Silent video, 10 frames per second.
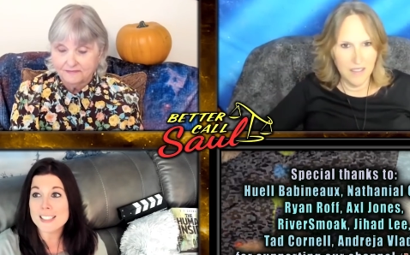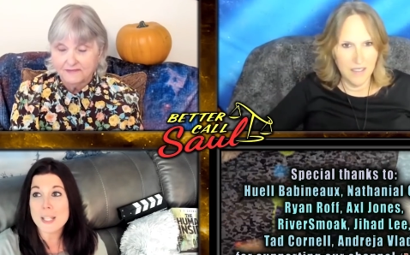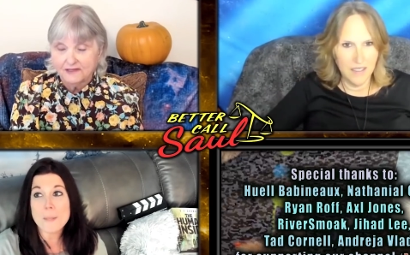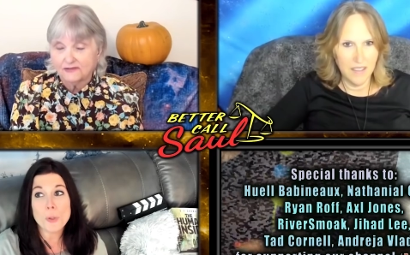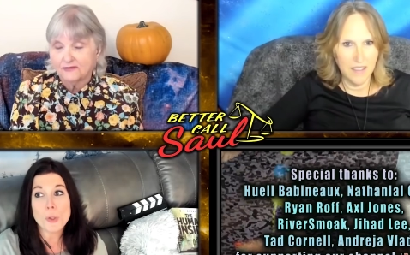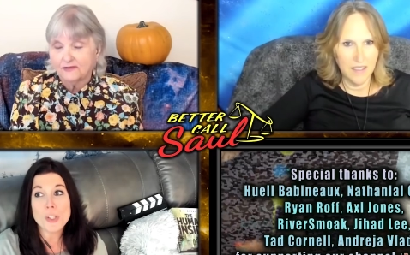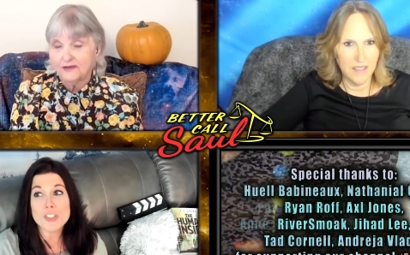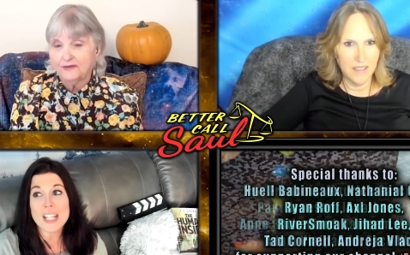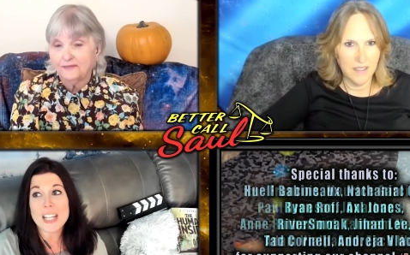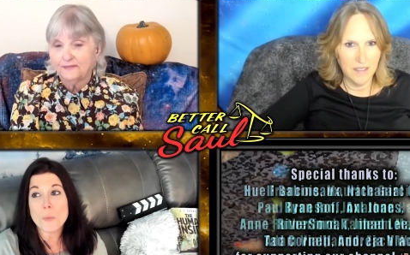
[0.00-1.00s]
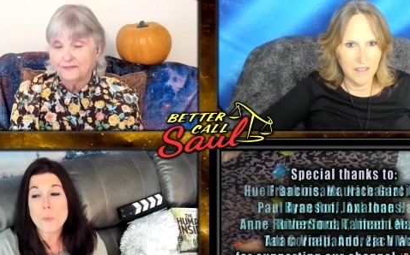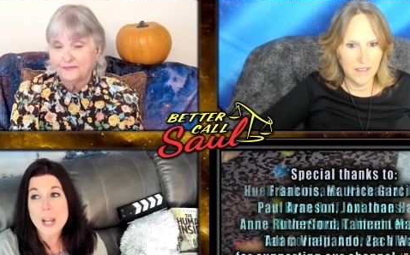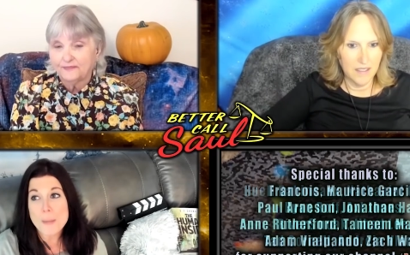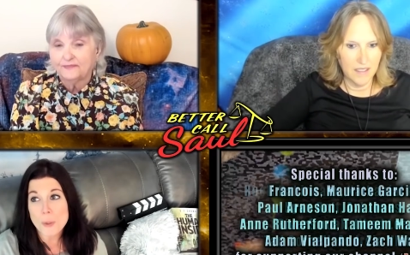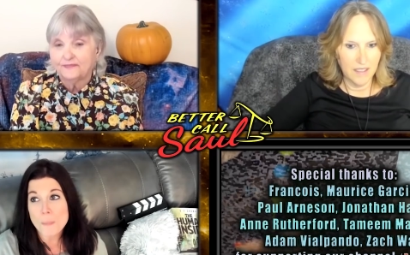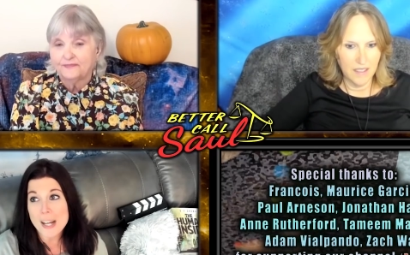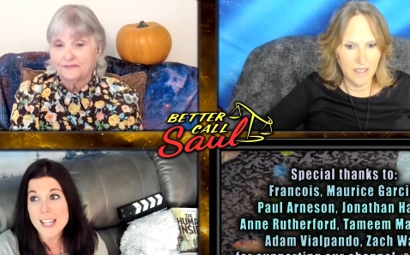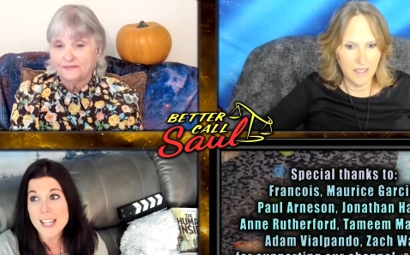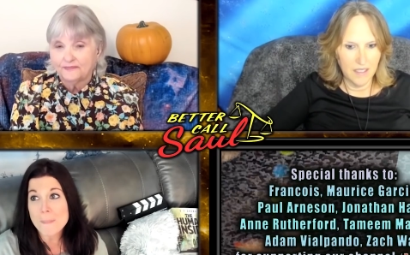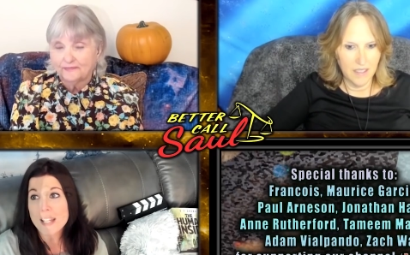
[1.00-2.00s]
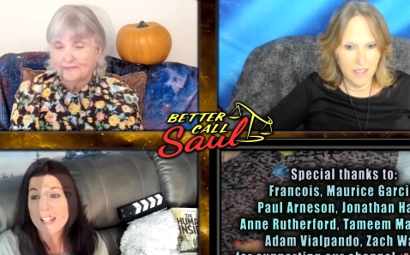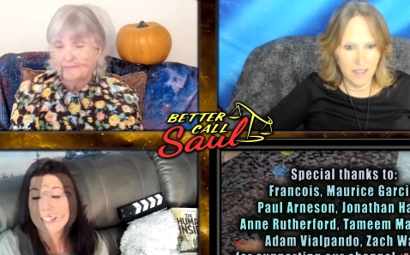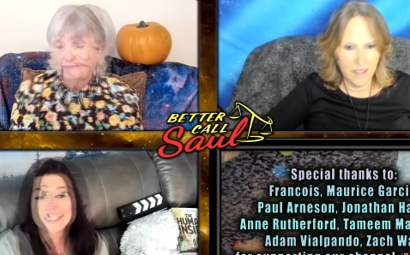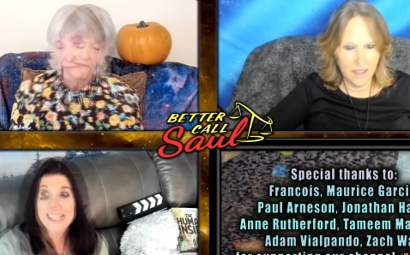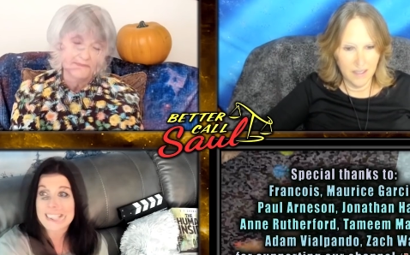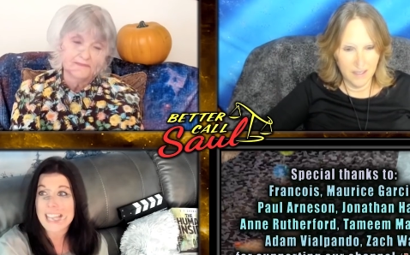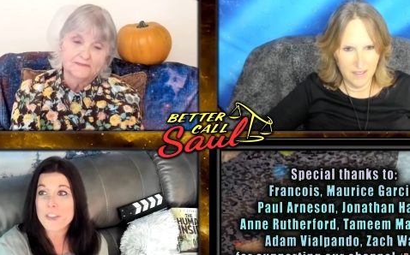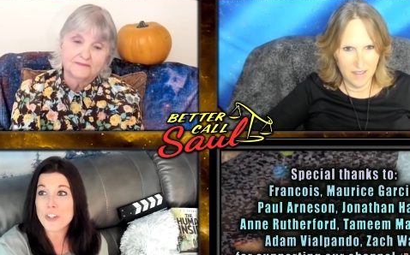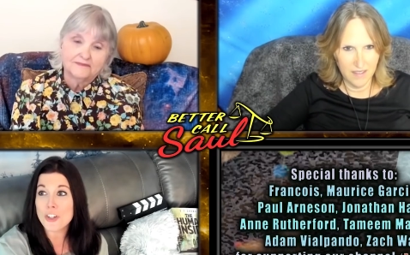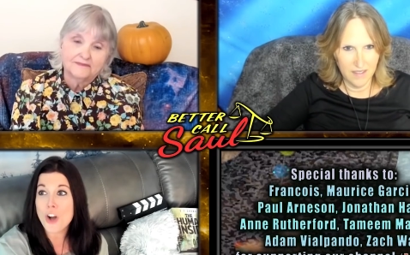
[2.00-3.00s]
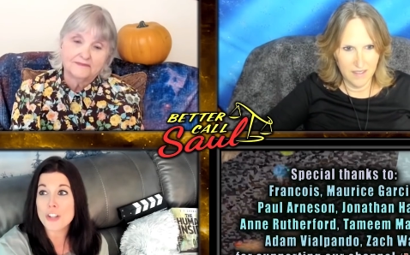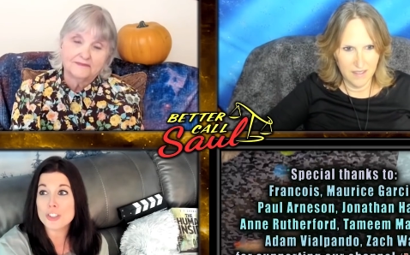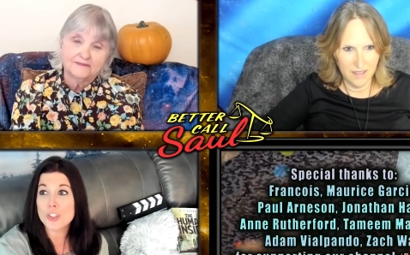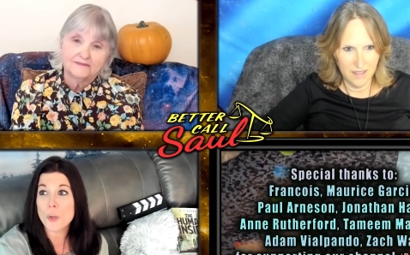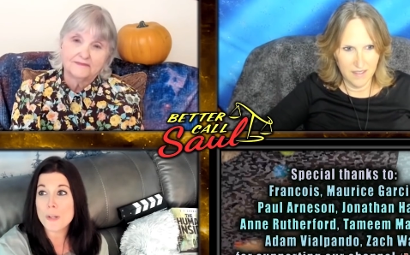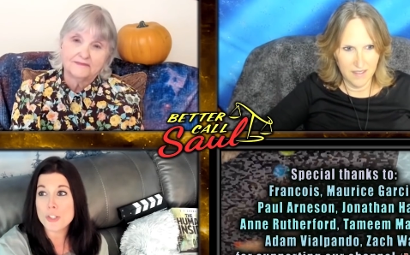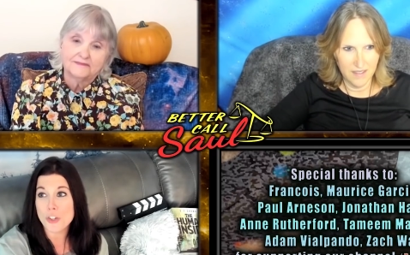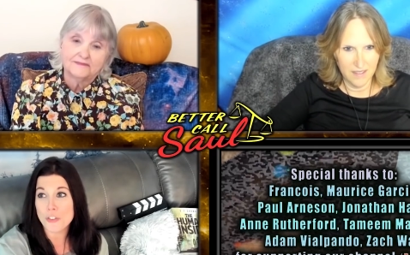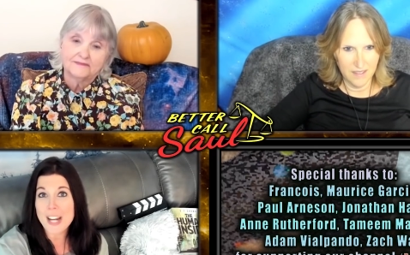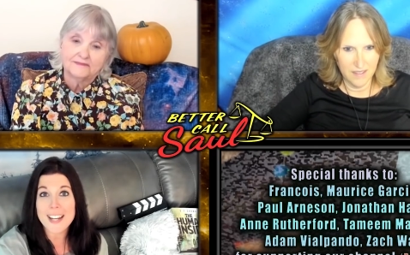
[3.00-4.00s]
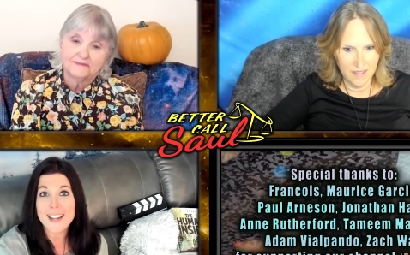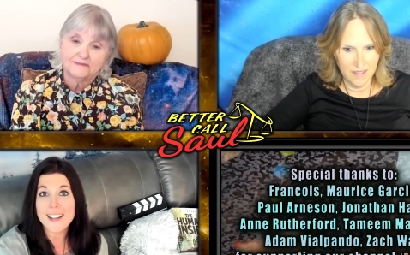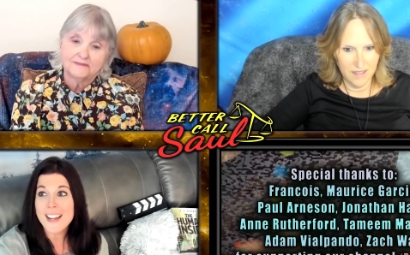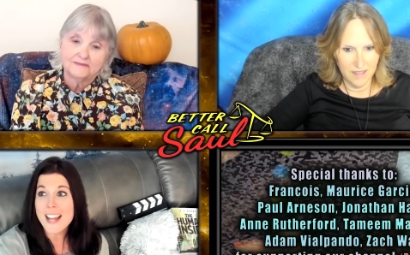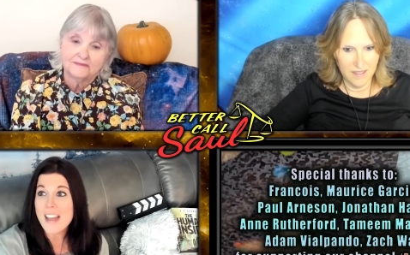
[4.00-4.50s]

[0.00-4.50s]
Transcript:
Speaker 1: the employees are getting way more money, because the stay there costs so much already,